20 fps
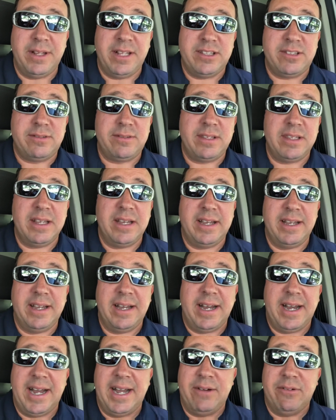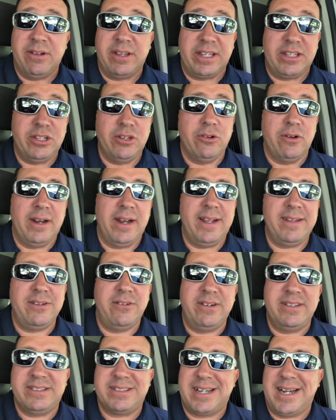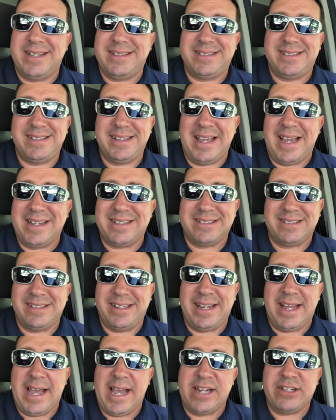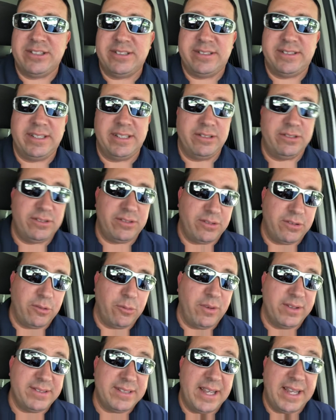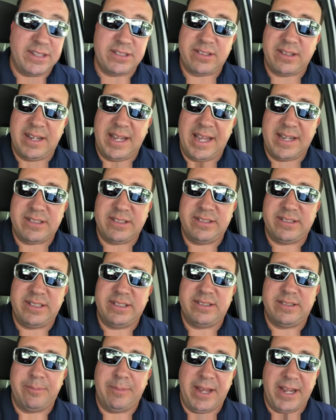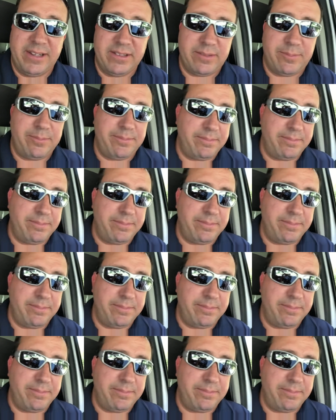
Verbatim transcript: It's I really do. And Tony Scott's excellent action scenes, or was excellent action scenes. The man has